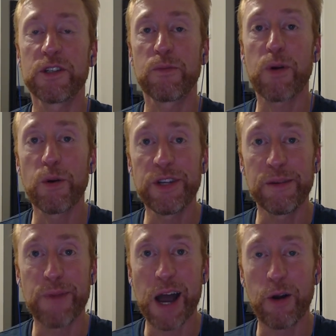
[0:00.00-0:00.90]
their protein
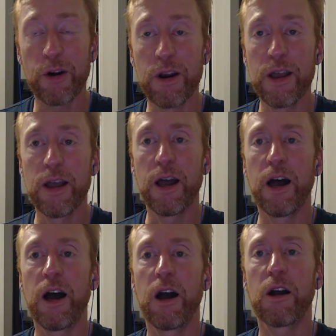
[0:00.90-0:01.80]
powder
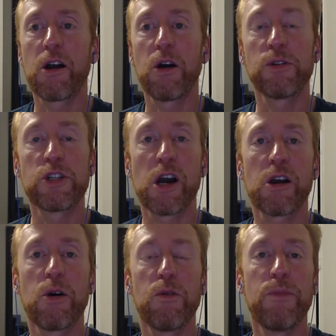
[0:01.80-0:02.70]
called
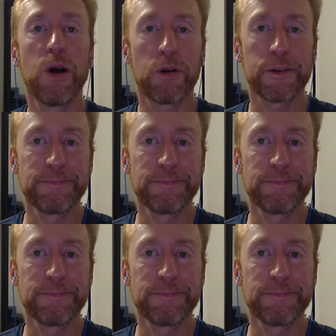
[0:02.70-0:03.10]
Jocko Milk.